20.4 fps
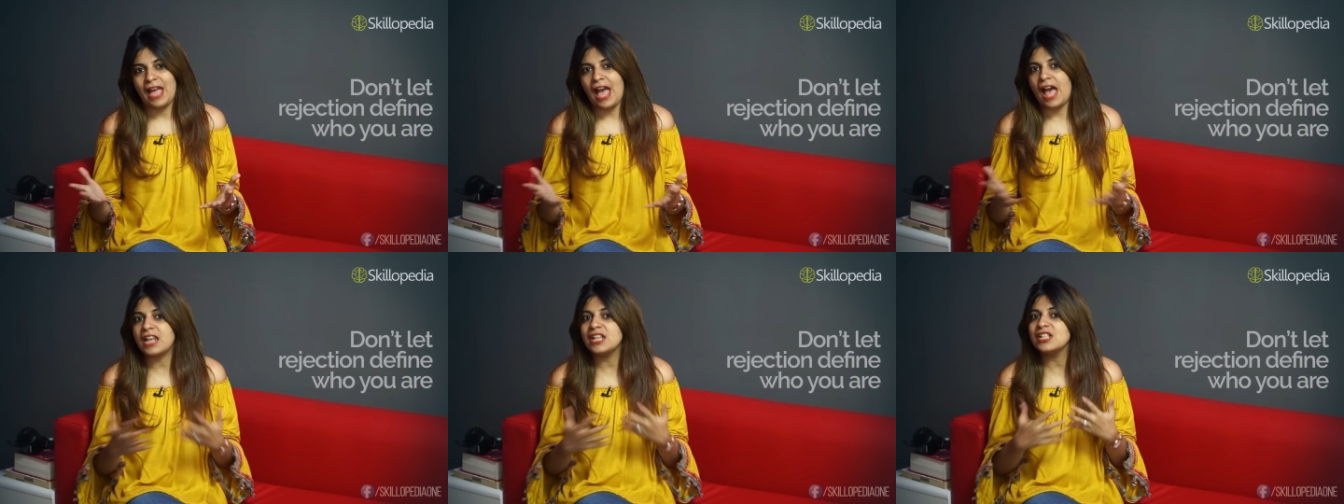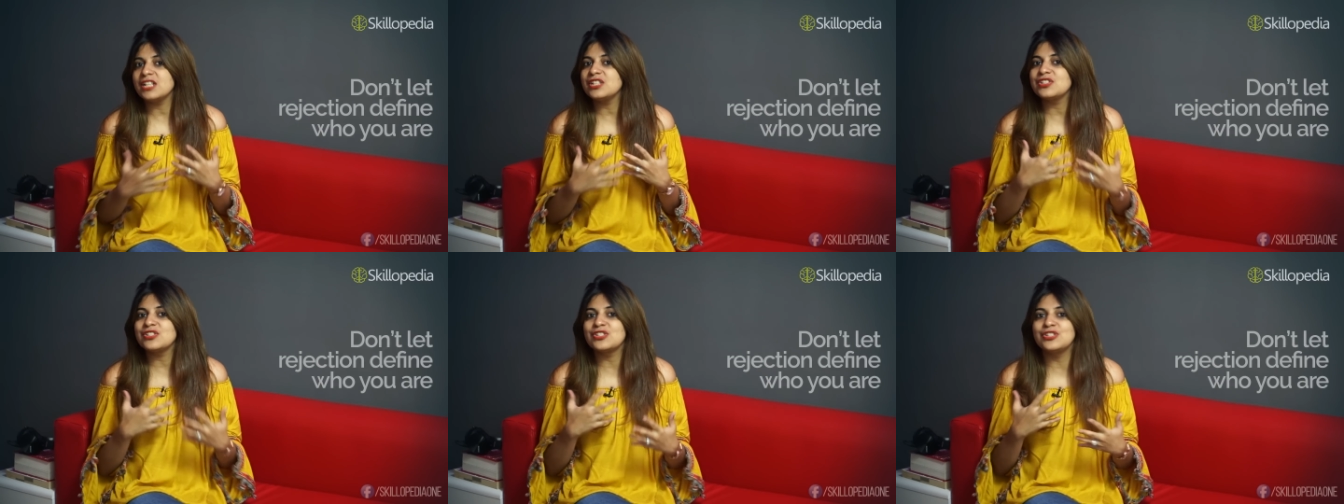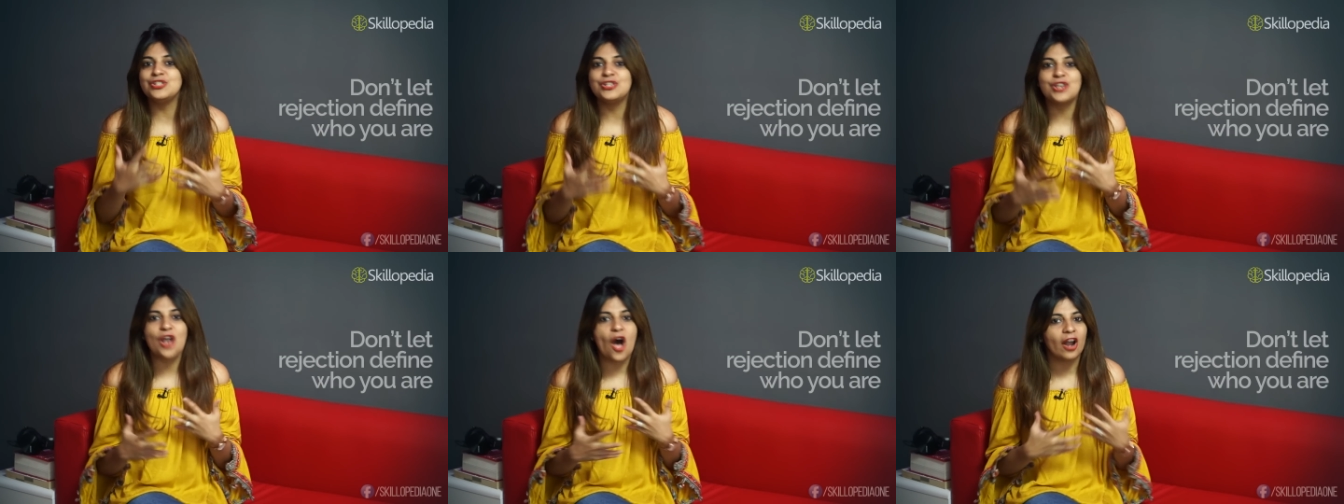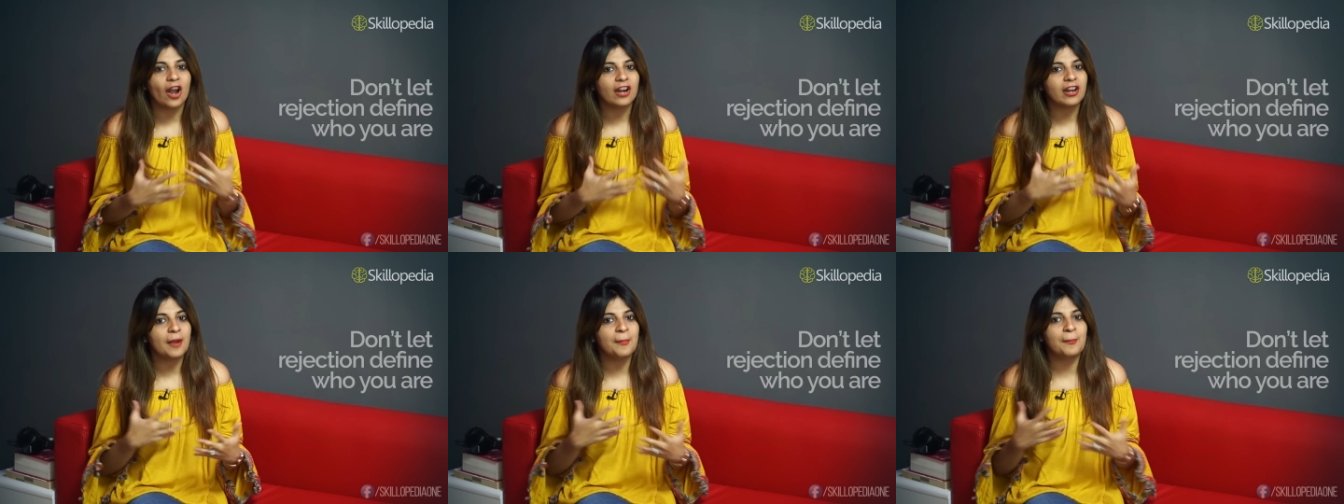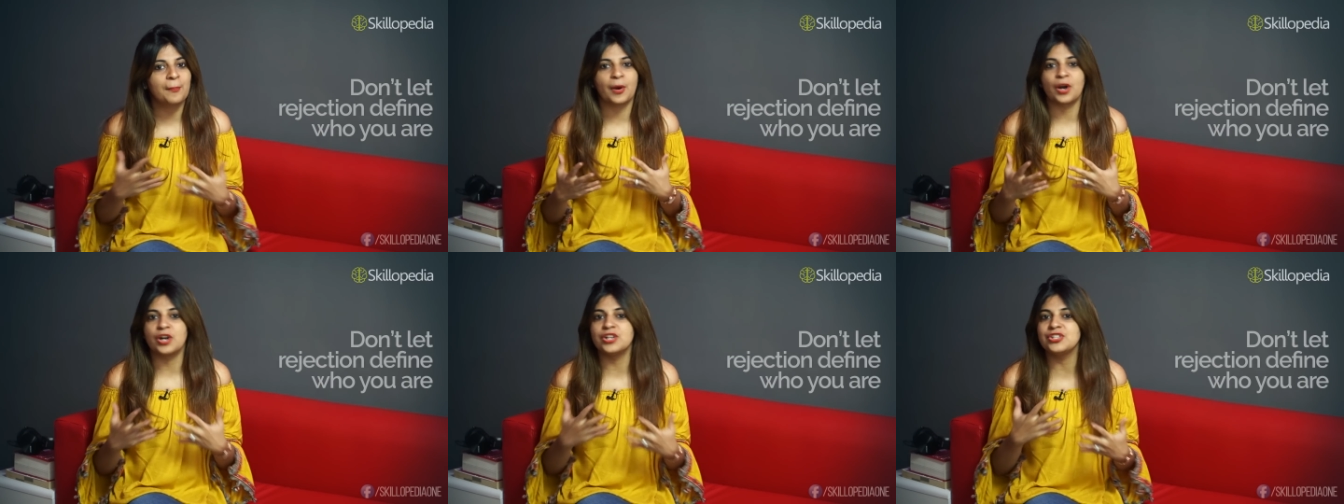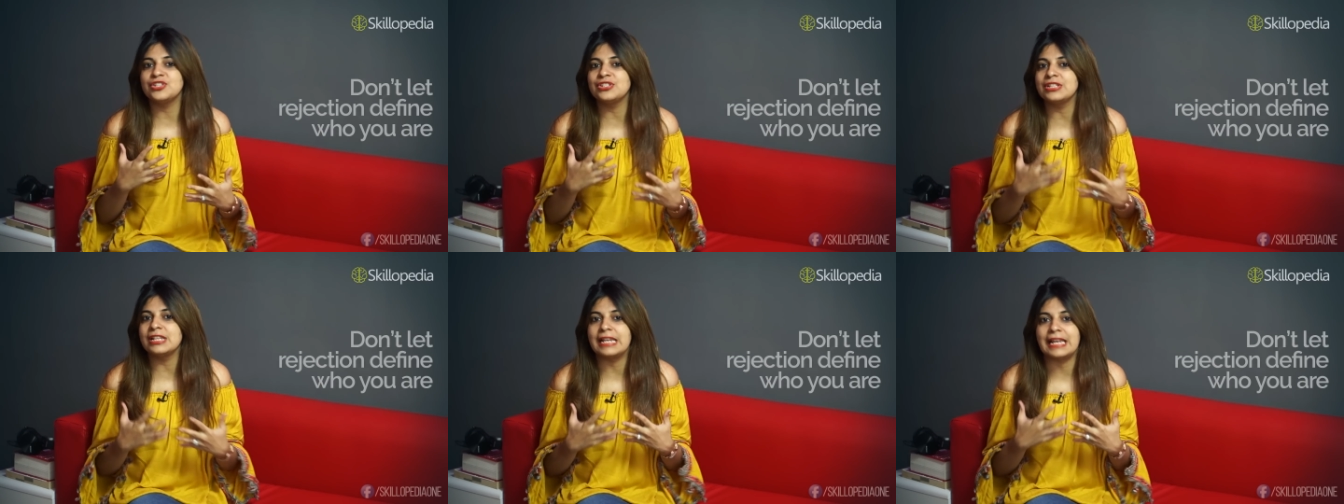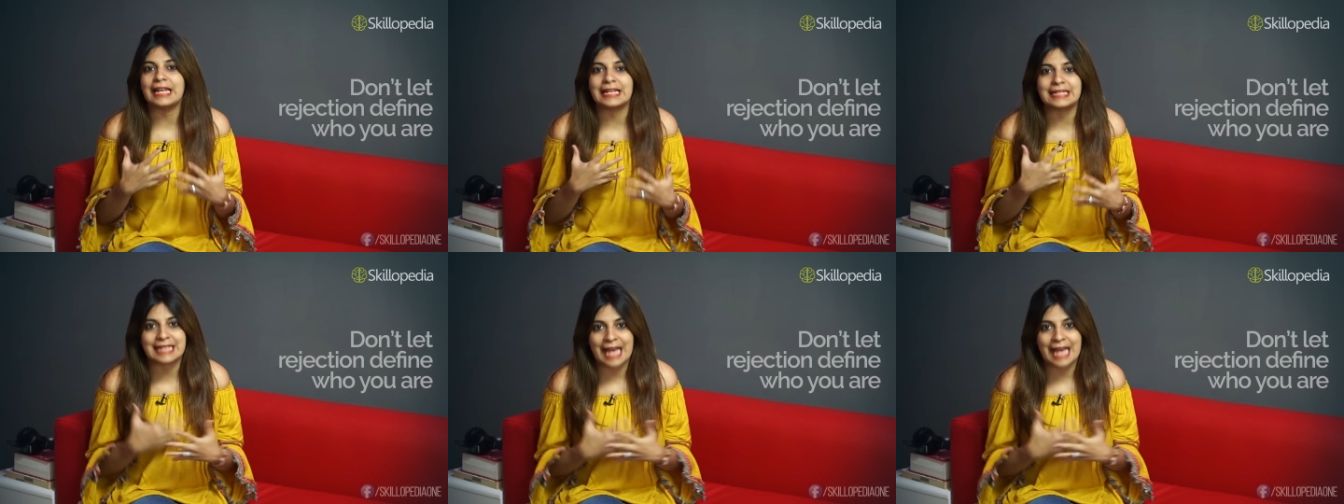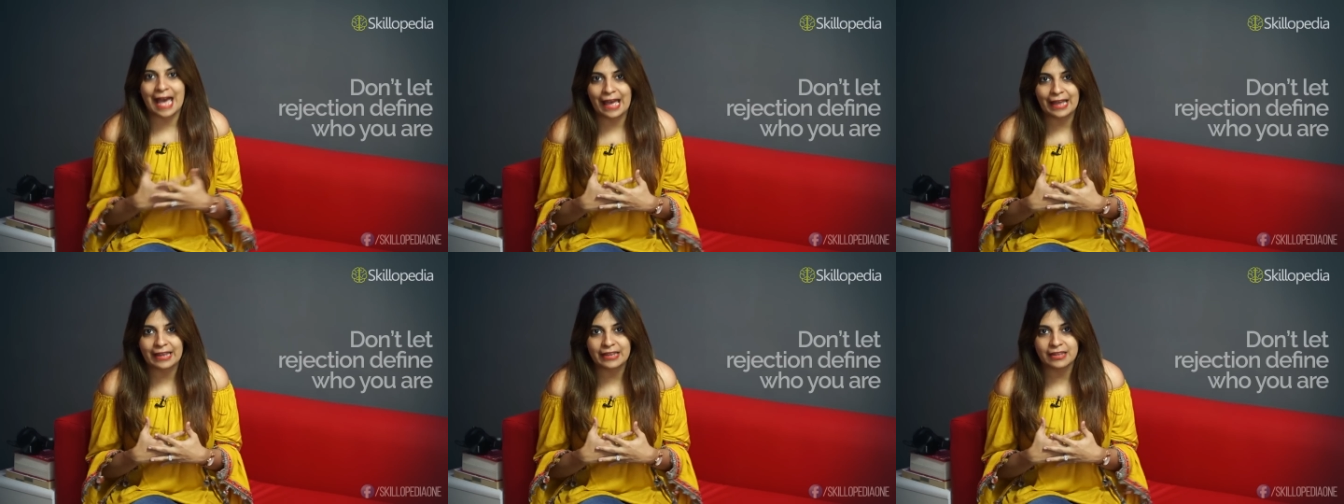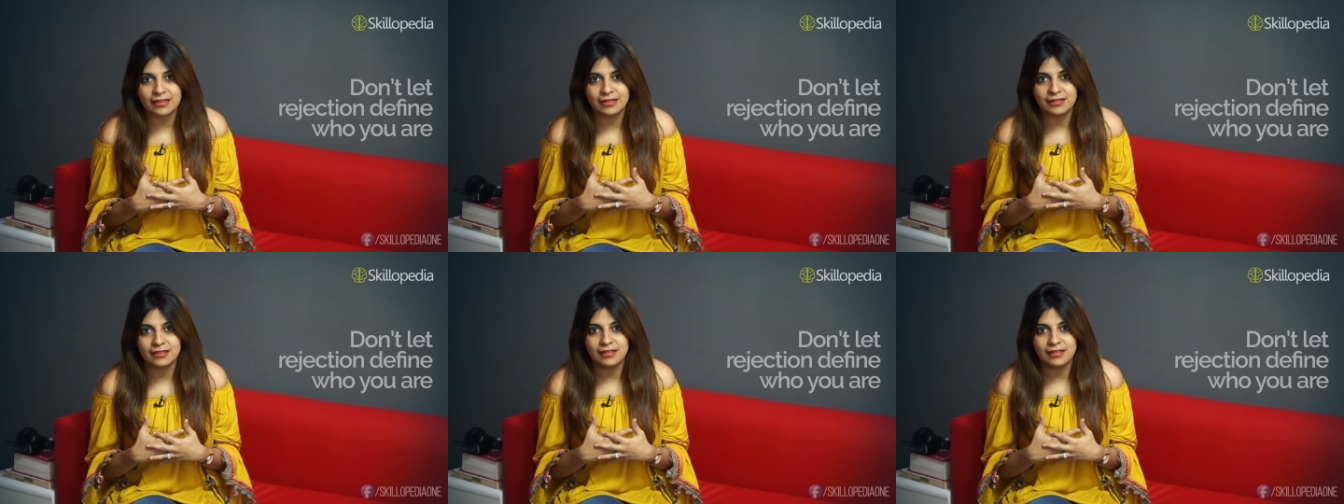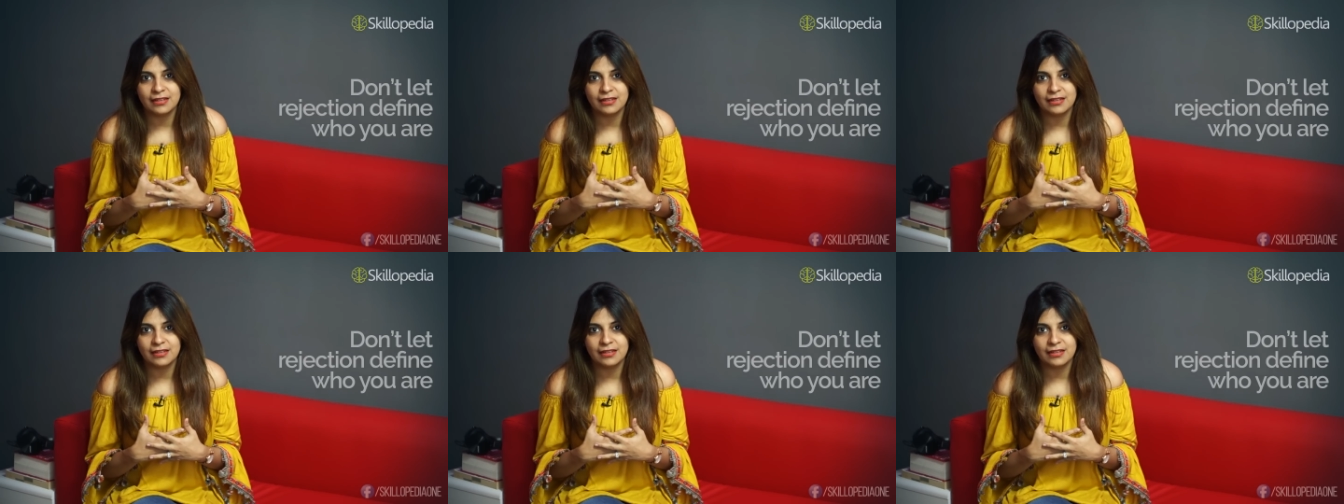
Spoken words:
and it's not a personal attack.